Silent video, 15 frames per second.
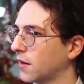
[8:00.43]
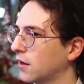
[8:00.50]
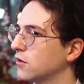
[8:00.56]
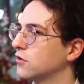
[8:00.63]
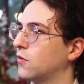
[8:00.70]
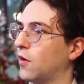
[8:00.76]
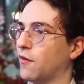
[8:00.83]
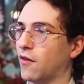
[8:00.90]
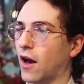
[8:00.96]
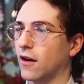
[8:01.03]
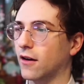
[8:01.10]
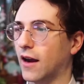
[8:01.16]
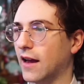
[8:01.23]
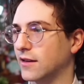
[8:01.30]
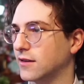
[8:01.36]
So we've got
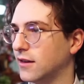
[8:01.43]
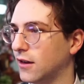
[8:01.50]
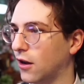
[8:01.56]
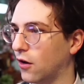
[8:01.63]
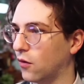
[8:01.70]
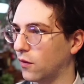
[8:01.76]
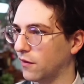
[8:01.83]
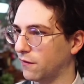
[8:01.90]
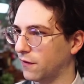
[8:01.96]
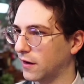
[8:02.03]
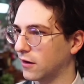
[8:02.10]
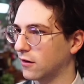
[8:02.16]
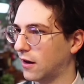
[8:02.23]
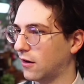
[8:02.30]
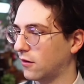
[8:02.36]
our S E O. We
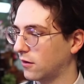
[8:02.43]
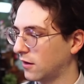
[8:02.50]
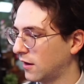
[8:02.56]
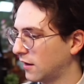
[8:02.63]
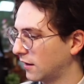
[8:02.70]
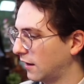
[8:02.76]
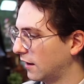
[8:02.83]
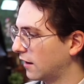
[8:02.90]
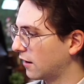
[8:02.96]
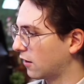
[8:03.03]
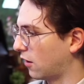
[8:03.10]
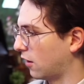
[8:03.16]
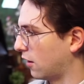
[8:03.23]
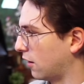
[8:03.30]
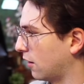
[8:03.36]
figured out getting
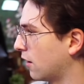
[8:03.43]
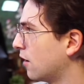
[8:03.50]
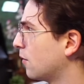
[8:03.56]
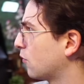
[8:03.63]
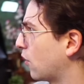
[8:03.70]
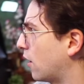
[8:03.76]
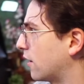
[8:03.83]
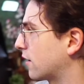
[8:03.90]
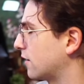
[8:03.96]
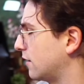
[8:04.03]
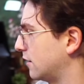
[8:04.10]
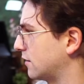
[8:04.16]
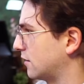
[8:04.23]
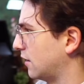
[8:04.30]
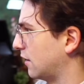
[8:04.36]
our product
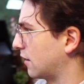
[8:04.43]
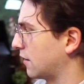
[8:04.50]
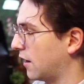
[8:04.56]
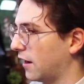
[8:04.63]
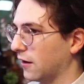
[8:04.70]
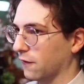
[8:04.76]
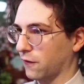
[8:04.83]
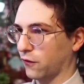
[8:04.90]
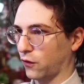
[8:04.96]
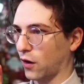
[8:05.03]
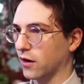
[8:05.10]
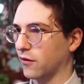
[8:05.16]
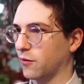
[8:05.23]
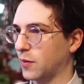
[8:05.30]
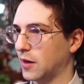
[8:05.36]
listing in
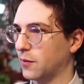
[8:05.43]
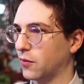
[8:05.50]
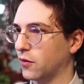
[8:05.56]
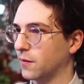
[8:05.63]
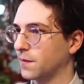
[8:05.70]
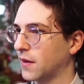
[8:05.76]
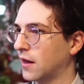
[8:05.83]
front of people.